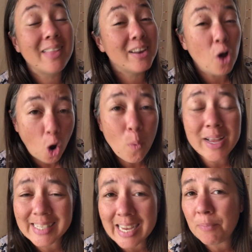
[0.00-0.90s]
And then
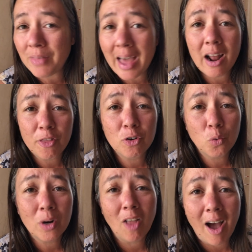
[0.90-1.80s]
always keep that other
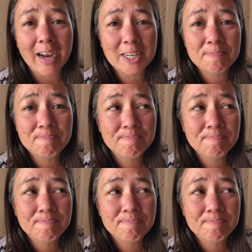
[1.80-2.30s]
door locked.